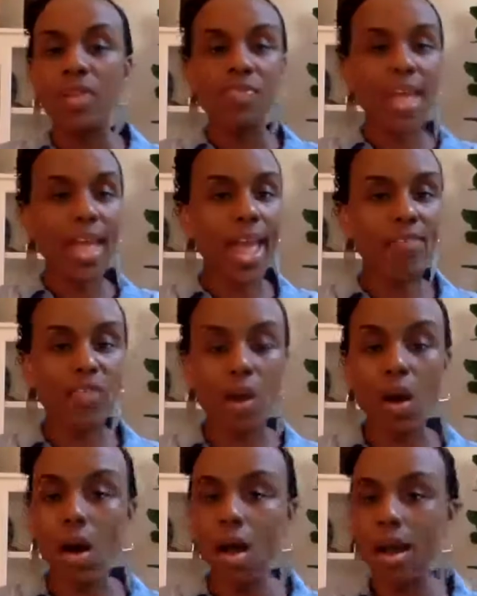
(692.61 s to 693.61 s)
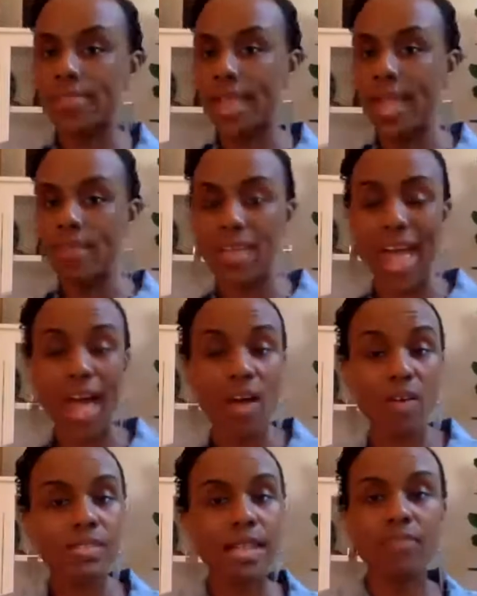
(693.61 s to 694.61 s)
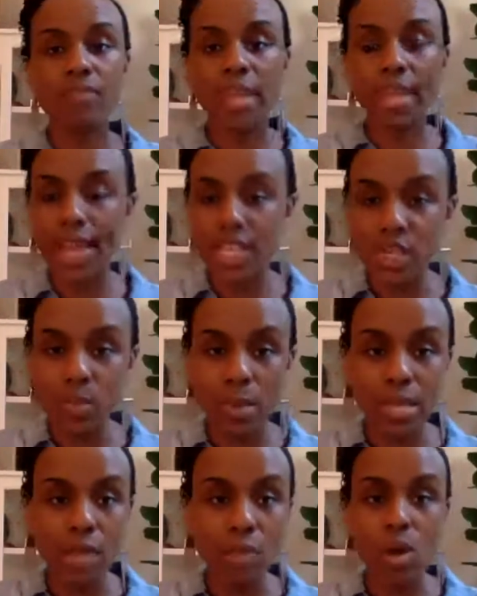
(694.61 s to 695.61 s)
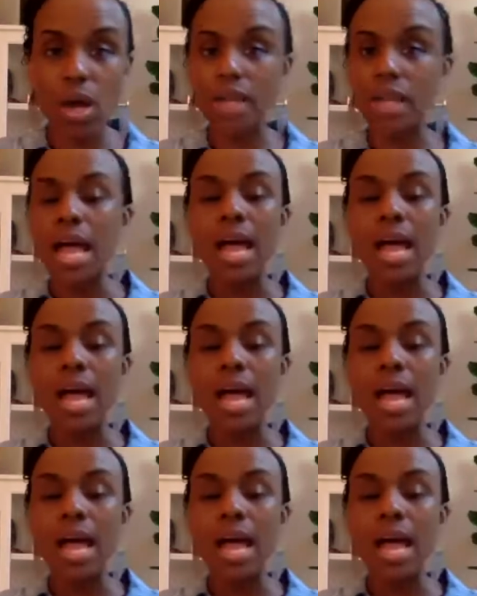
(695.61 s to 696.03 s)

they have the car, they have the house, they can vacation when they want,